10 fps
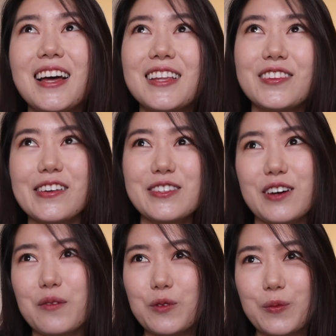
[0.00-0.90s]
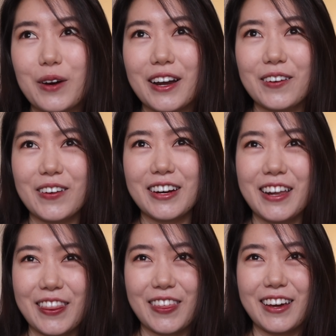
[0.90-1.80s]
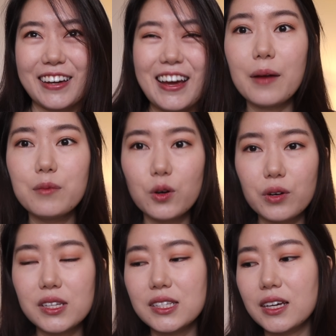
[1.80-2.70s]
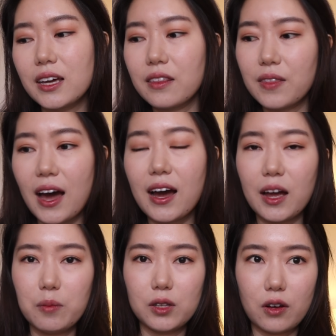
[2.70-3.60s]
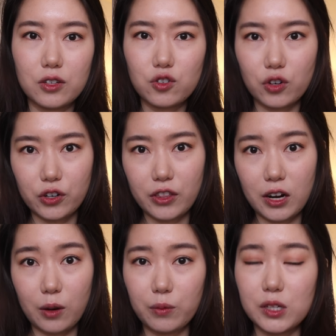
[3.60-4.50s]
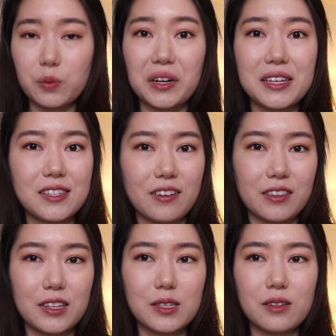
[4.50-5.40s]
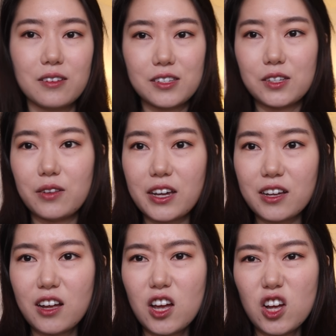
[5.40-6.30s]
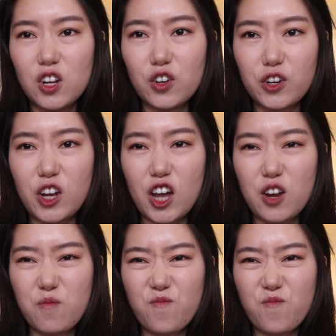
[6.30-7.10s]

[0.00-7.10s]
Not to humble brag or anything. I'm noticing that I'm a lot stronger than I was when I started this. So like, look at that.